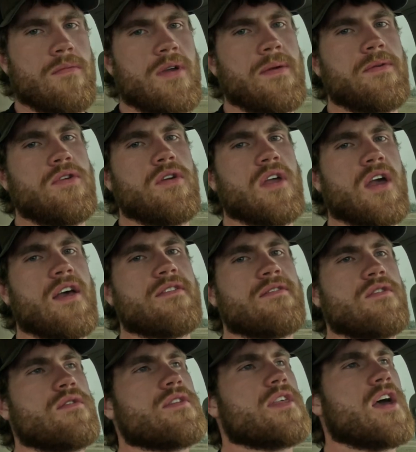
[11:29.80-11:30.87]
maybe you guys
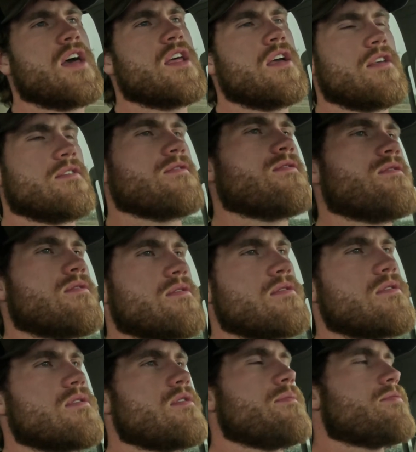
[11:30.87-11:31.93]
know what that is.
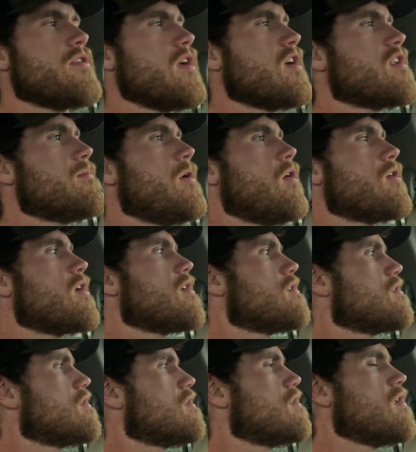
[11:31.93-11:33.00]
I'm thinking about it,
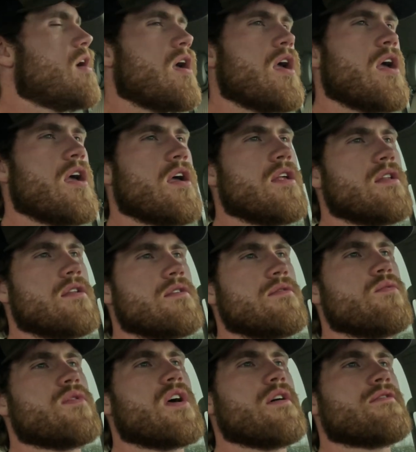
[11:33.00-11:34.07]

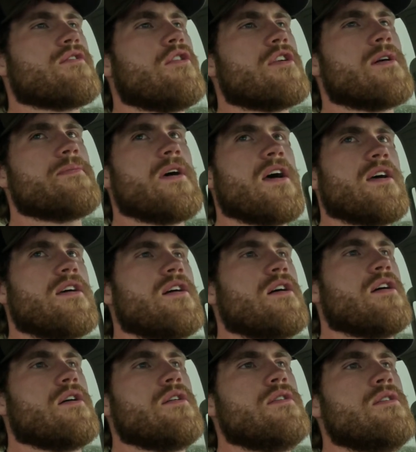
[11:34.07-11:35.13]
and when I was going up that
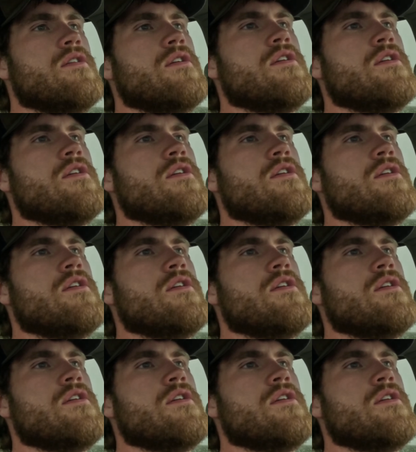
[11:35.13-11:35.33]
hill,